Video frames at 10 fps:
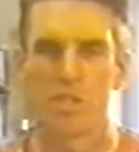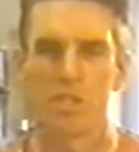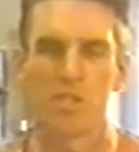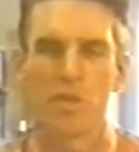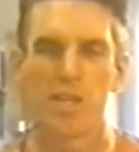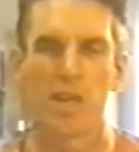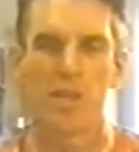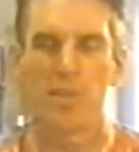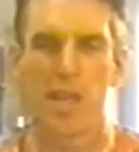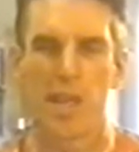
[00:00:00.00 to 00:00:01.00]
So I got
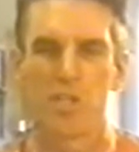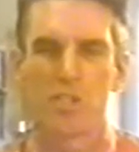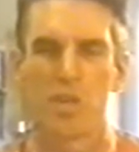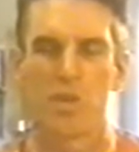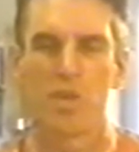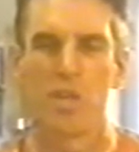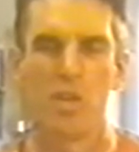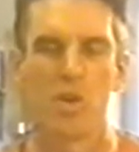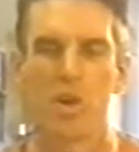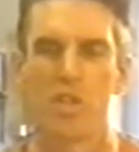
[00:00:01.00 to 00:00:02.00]
my hands on
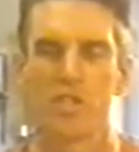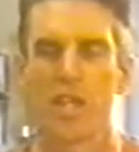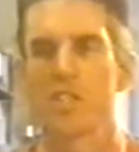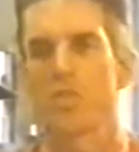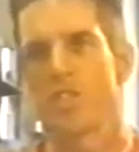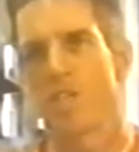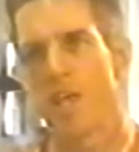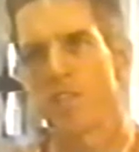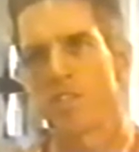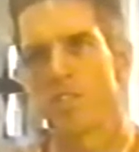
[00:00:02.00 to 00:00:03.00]
all the Sanskrit
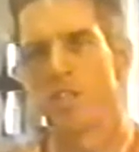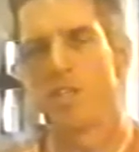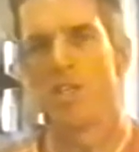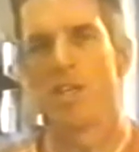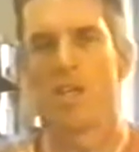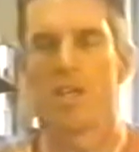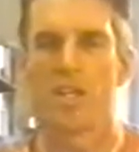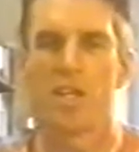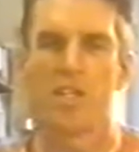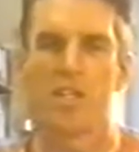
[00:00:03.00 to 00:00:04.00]
texts and
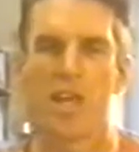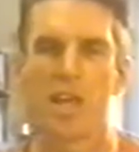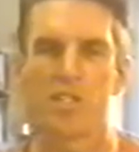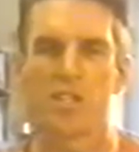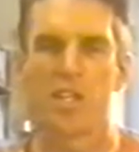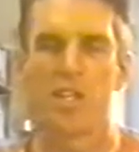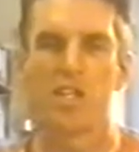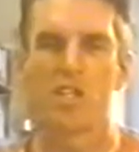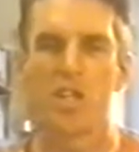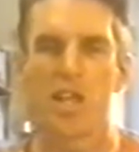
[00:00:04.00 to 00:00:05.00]
Hindi texts and
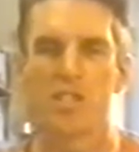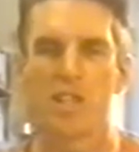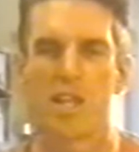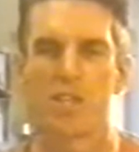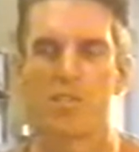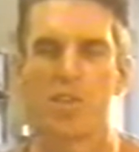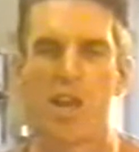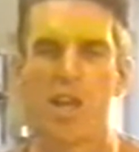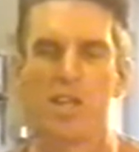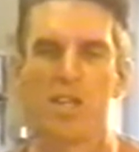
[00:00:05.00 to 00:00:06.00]
English texts that I could
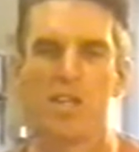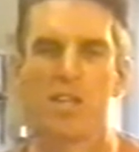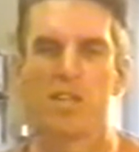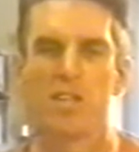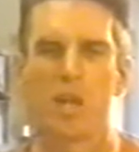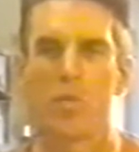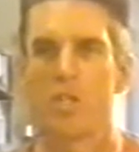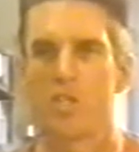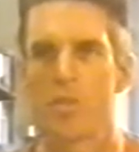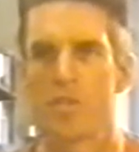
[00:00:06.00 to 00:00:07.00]
find that dealt with
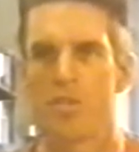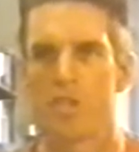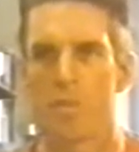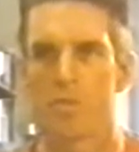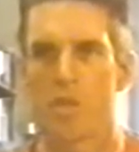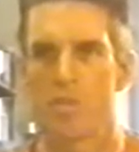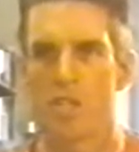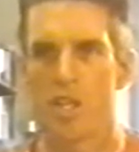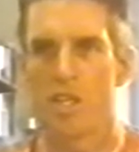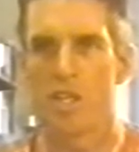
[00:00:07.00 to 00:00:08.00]
the subject of gemstones
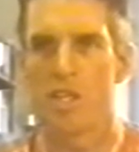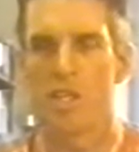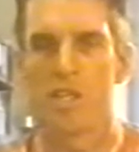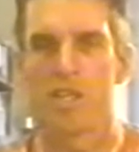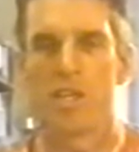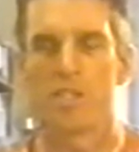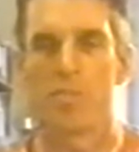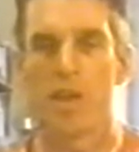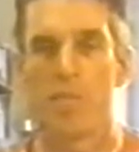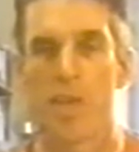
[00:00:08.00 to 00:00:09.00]
in India. And to
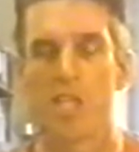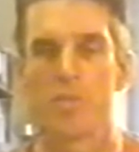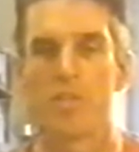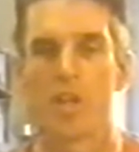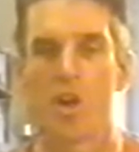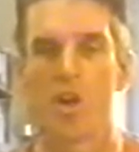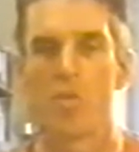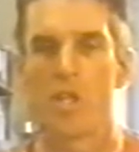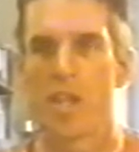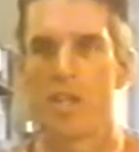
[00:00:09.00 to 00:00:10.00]
my amazement, they all
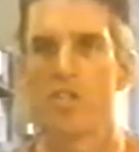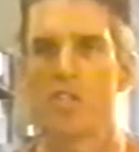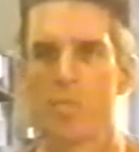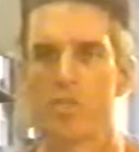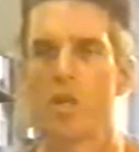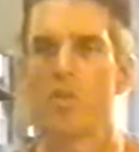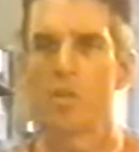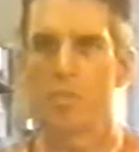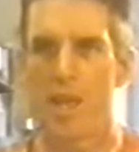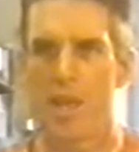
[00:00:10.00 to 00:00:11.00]
related gemstones
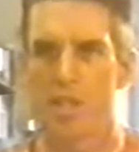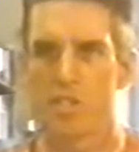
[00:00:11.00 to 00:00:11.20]
to planets.